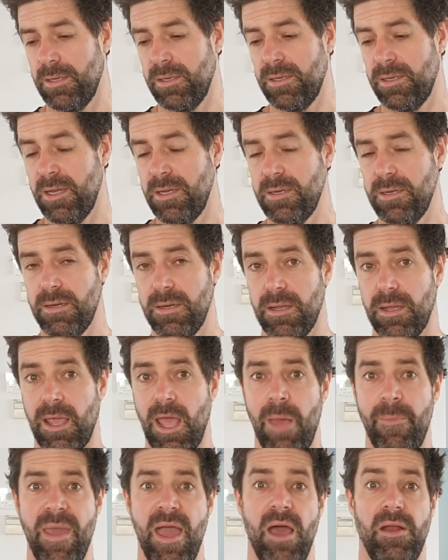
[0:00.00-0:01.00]
didn't
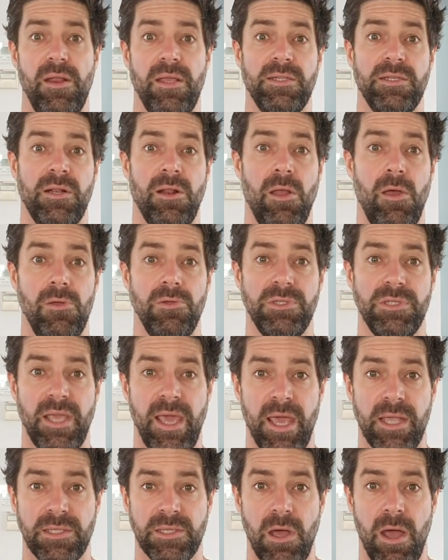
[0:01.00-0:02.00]
come out as close
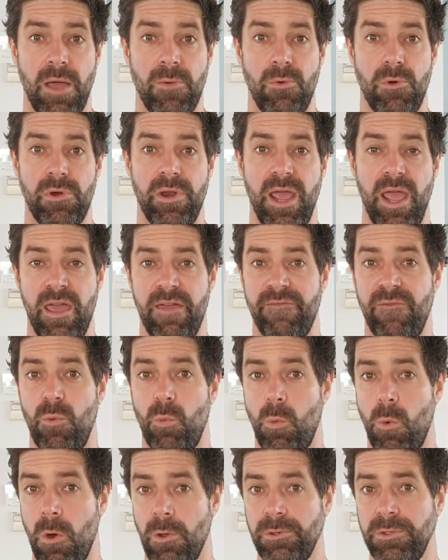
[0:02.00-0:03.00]
as I would have
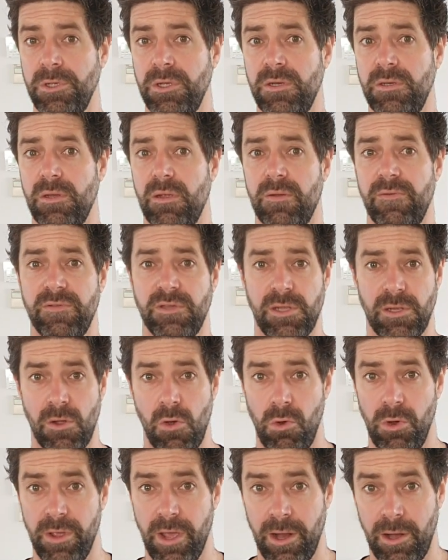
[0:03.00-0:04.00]
wanted to
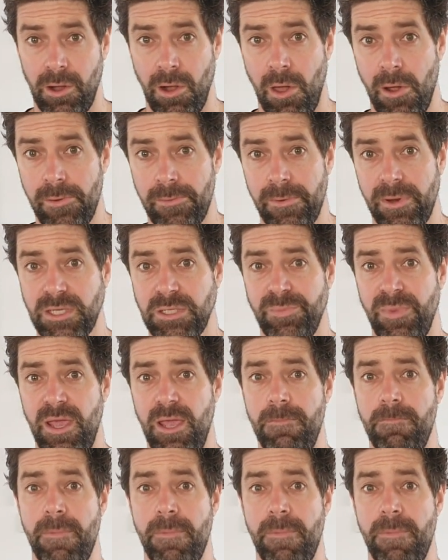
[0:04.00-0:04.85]
call it a clone recipe,